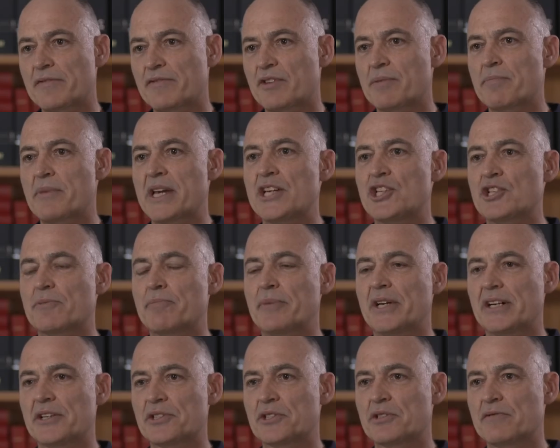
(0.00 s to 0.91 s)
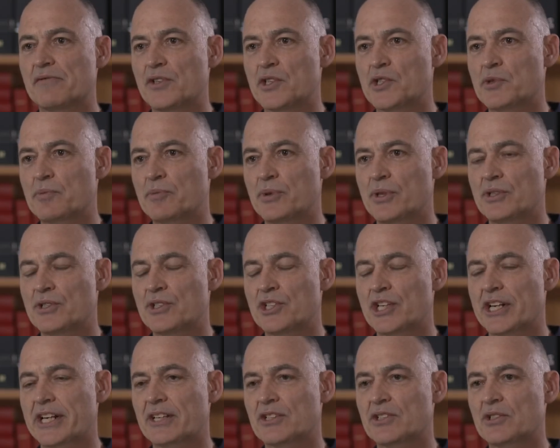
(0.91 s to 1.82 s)
of the major parts of this
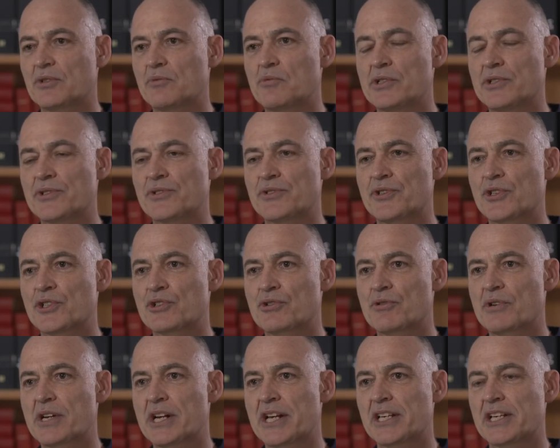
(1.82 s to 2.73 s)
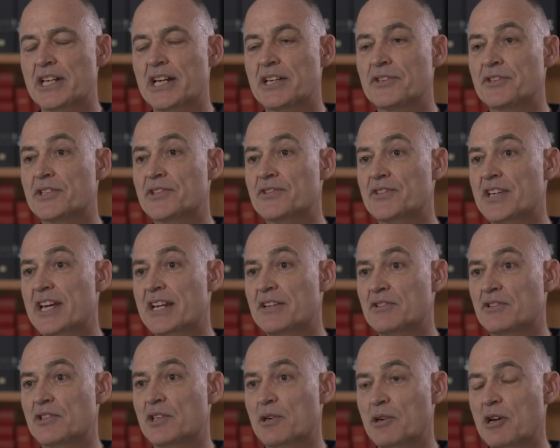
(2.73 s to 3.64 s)
project was to try and
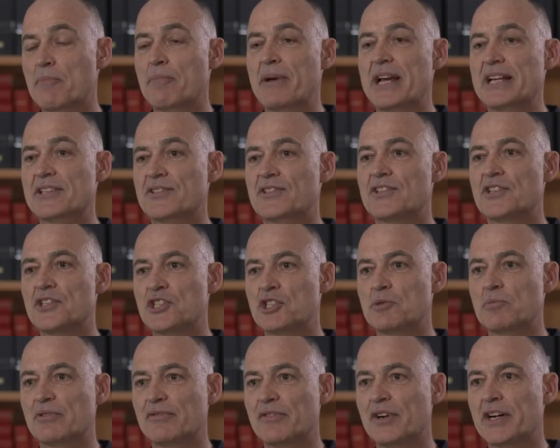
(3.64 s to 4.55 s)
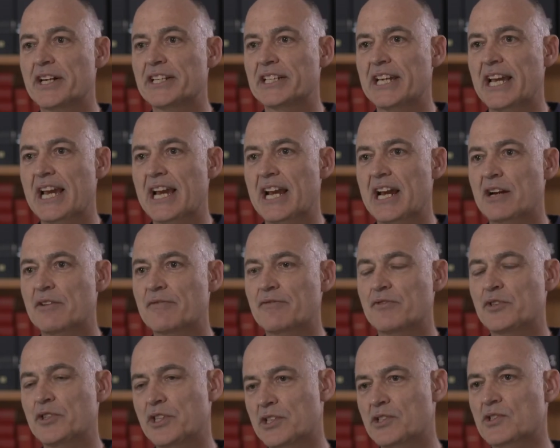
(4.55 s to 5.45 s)
understand the capacity to provide care
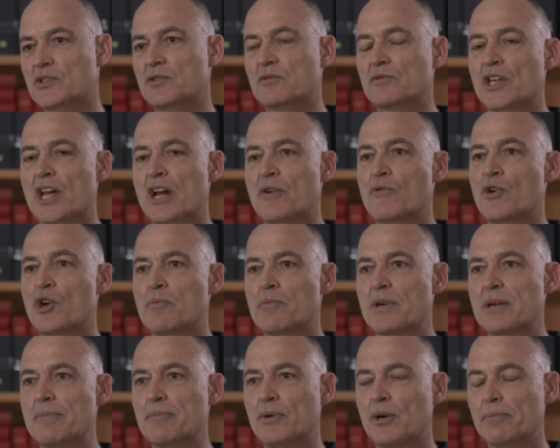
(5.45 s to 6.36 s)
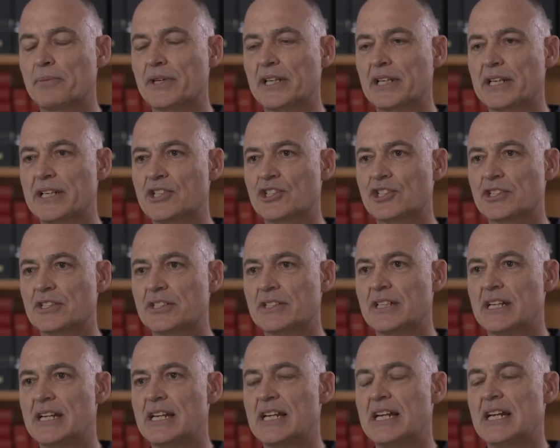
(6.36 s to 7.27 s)
for this Nairobi population.
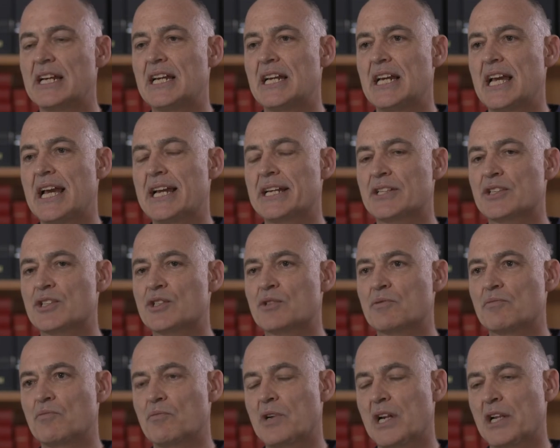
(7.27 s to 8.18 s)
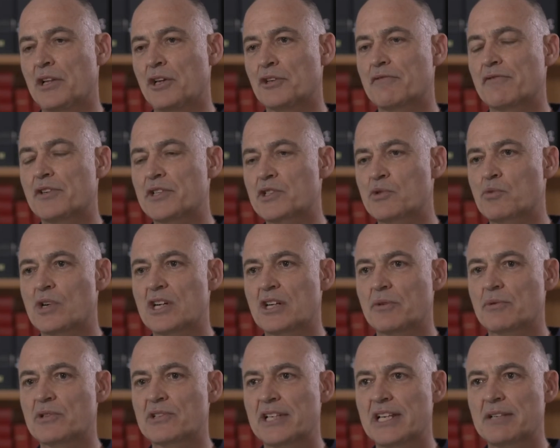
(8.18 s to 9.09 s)
And a lot of this
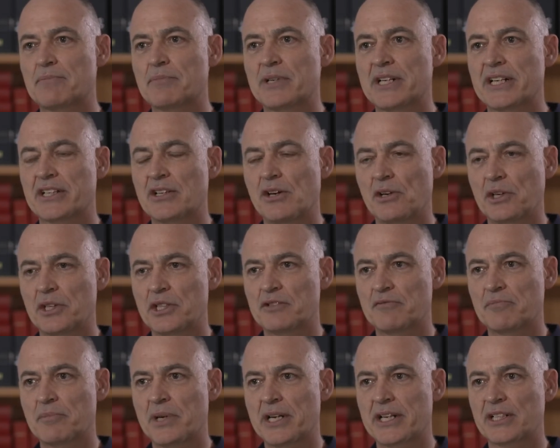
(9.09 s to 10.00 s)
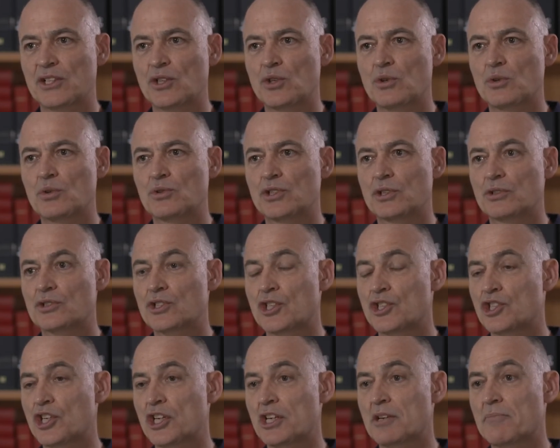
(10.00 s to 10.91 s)
work was led by a colleague of mine called Dr.
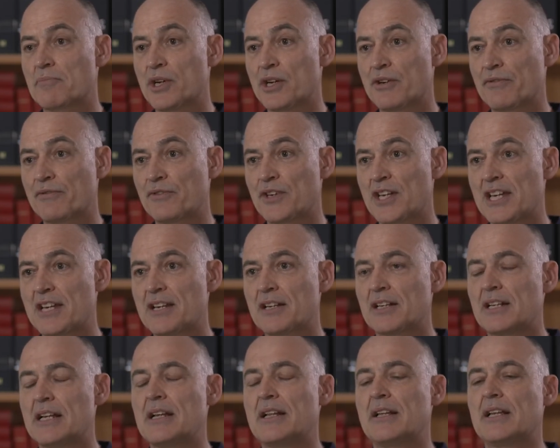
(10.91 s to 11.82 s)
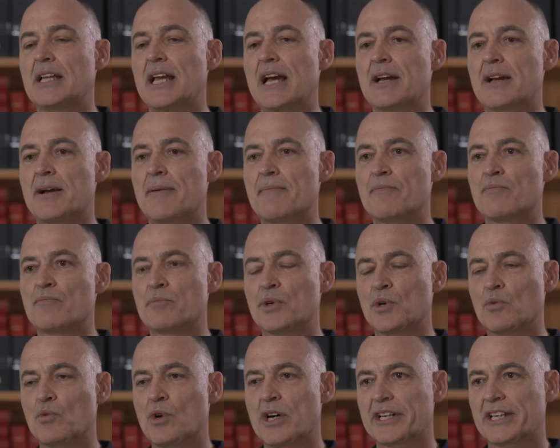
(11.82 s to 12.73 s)
Gina Murphy, um,
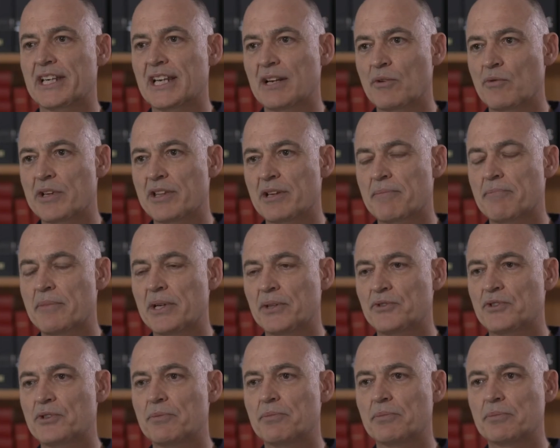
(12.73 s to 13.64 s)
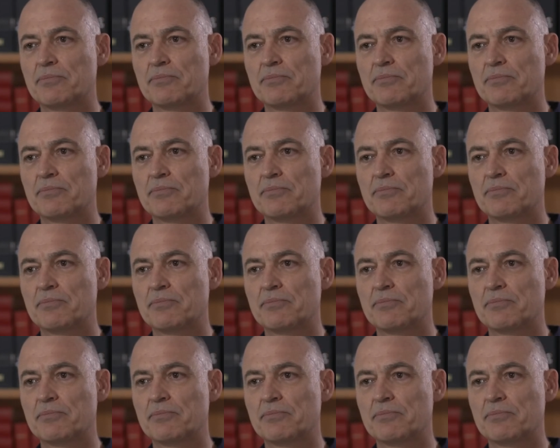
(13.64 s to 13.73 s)
but working with a, multi,